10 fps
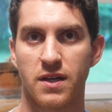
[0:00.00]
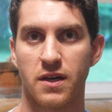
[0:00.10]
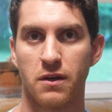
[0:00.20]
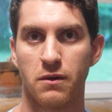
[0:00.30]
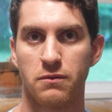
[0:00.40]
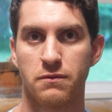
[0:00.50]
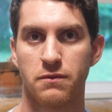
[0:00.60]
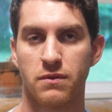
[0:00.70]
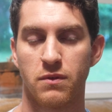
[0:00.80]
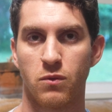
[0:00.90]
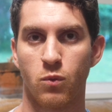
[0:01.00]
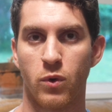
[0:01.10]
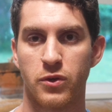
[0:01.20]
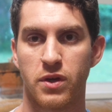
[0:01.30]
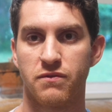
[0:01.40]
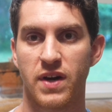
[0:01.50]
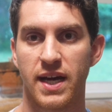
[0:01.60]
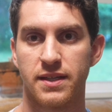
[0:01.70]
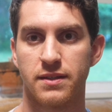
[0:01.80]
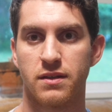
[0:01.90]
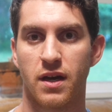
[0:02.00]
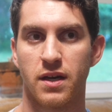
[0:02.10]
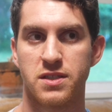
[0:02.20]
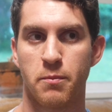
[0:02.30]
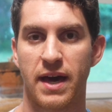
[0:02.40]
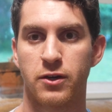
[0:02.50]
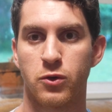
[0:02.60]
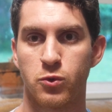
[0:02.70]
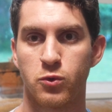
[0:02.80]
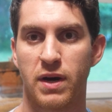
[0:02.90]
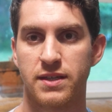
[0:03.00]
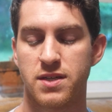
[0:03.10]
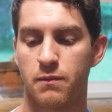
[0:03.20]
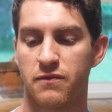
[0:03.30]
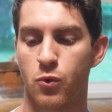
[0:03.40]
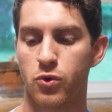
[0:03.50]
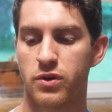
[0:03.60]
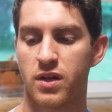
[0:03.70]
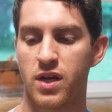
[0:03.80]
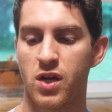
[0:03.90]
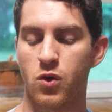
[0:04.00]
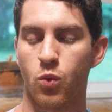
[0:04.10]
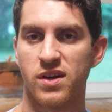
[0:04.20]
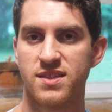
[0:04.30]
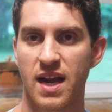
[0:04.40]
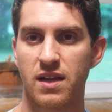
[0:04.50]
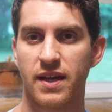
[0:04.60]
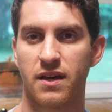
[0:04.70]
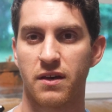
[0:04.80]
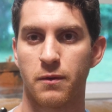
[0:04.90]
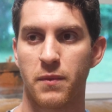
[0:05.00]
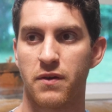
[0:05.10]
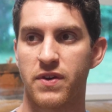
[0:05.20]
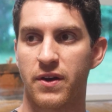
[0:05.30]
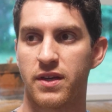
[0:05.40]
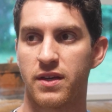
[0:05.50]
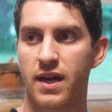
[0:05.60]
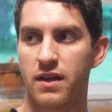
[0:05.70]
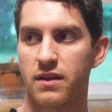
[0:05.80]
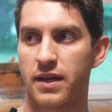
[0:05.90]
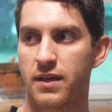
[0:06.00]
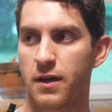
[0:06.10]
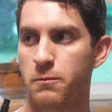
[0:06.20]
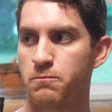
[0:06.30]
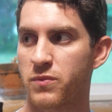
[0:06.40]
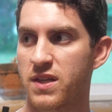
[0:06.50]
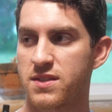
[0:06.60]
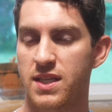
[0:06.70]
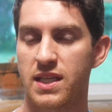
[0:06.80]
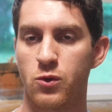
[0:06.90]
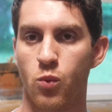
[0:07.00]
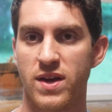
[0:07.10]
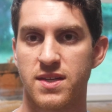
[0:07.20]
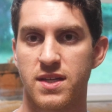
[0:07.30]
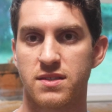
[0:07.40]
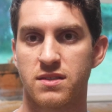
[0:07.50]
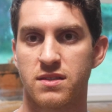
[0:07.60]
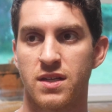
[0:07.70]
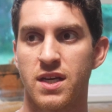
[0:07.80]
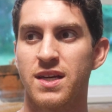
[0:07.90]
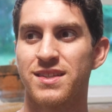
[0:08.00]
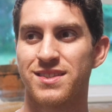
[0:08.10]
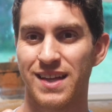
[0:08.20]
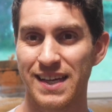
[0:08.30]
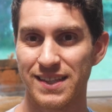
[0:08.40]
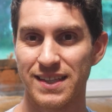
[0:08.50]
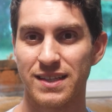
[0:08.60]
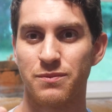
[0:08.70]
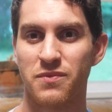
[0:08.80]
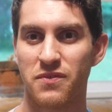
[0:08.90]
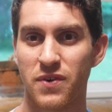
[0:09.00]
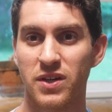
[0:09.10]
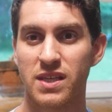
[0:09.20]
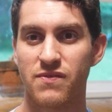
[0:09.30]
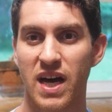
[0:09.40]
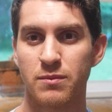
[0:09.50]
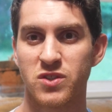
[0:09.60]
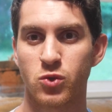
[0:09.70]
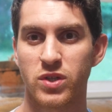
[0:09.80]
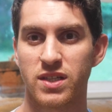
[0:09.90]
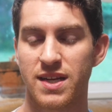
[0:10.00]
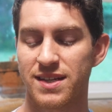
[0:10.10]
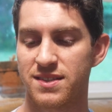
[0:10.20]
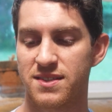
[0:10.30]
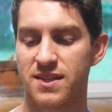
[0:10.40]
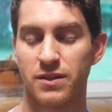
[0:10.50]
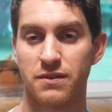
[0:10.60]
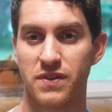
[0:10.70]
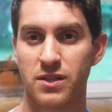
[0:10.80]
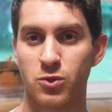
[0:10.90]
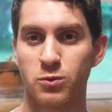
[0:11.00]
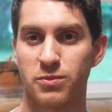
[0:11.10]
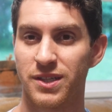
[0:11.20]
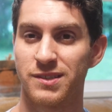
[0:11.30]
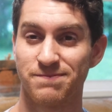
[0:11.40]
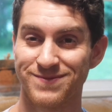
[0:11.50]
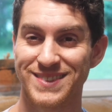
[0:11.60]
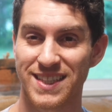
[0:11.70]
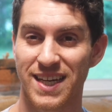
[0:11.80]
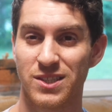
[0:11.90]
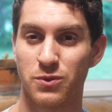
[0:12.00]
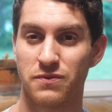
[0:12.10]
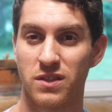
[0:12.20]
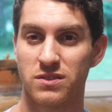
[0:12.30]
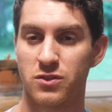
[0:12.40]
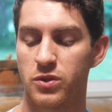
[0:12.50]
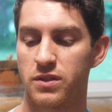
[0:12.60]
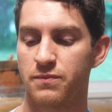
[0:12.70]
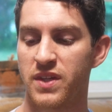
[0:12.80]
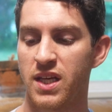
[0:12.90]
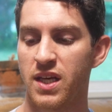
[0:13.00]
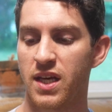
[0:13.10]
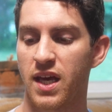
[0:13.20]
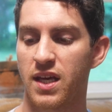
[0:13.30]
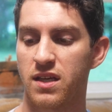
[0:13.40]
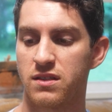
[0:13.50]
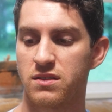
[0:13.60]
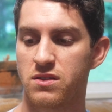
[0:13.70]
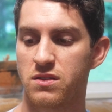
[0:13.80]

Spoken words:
of what you can find in Tobacco Oud by Tom Ford, where it's got like a very kind of like sticky, resinous, slightly funky vibe to it. Not necessarily fecal, but it's got a little funk to it. And